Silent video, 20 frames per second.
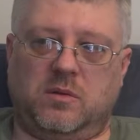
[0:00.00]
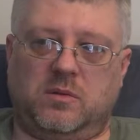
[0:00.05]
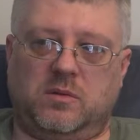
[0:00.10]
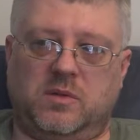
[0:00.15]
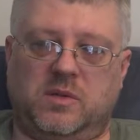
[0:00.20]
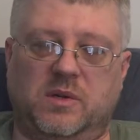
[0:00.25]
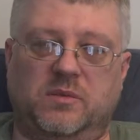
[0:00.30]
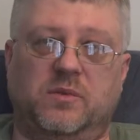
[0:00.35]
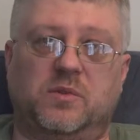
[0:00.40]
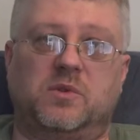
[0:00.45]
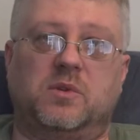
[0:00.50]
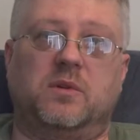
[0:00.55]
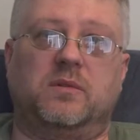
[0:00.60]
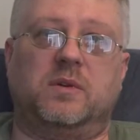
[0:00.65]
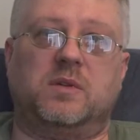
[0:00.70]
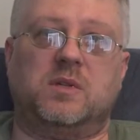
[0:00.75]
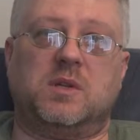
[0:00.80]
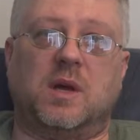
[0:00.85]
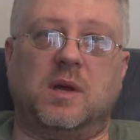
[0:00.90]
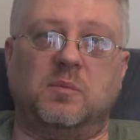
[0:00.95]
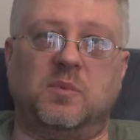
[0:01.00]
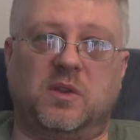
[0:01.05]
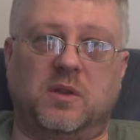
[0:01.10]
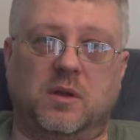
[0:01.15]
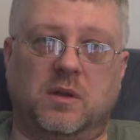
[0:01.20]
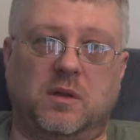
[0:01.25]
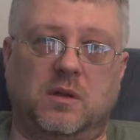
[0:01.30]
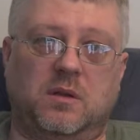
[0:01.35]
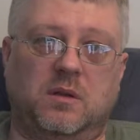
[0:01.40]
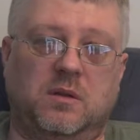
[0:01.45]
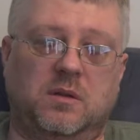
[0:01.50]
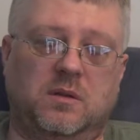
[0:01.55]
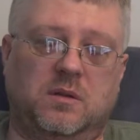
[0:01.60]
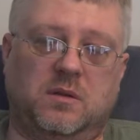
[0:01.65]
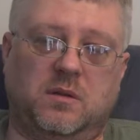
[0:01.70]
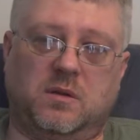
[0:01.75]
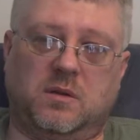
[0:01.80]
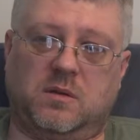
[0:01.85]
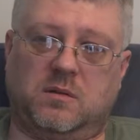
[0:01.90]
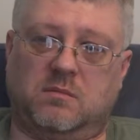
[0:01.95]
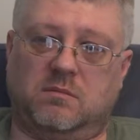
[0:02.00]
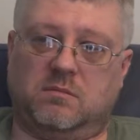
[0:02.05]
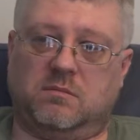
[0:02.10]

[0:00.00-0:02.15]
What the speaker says: civil service type thing. But